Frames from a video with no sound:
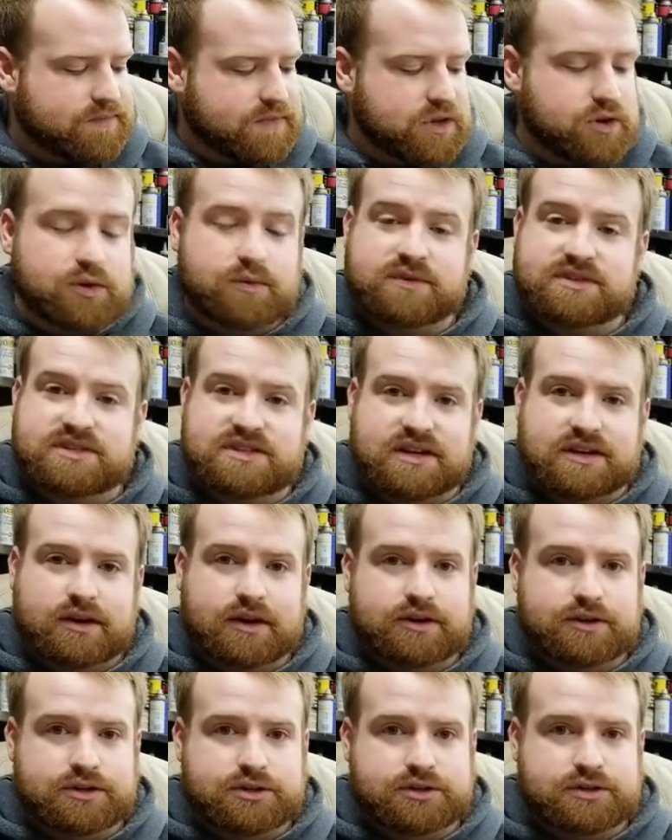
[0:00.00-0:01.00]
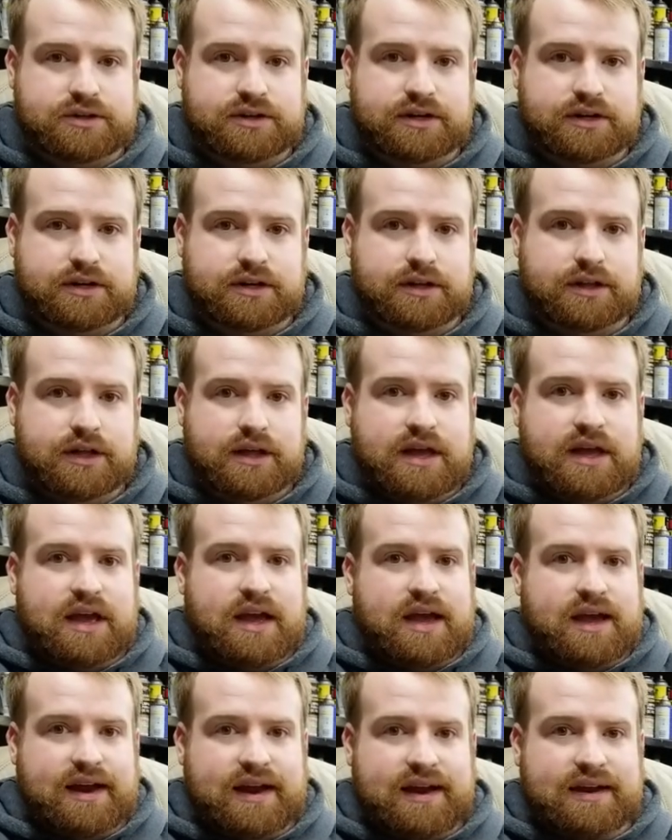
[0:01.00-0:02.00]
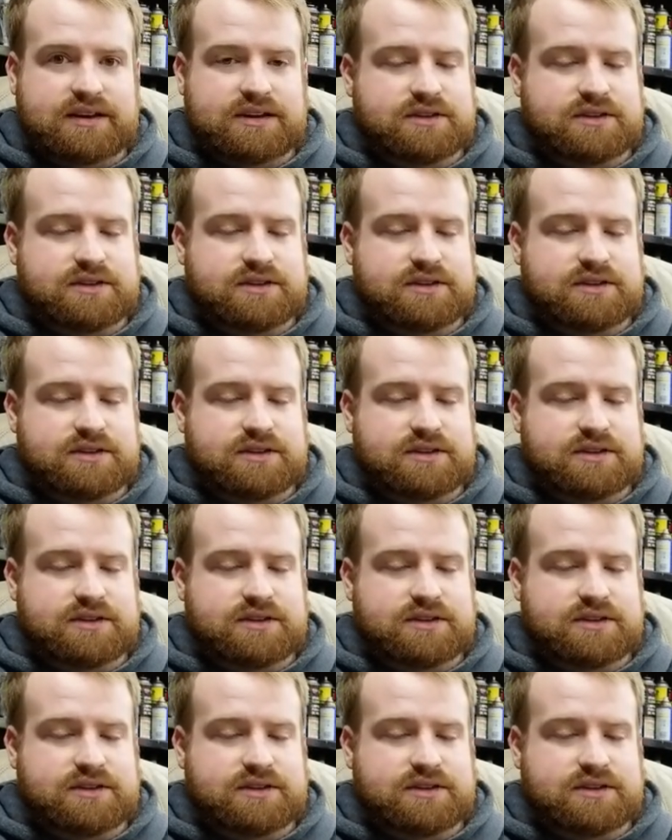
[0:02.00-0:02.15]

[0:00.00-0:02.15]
you can stick on your drill and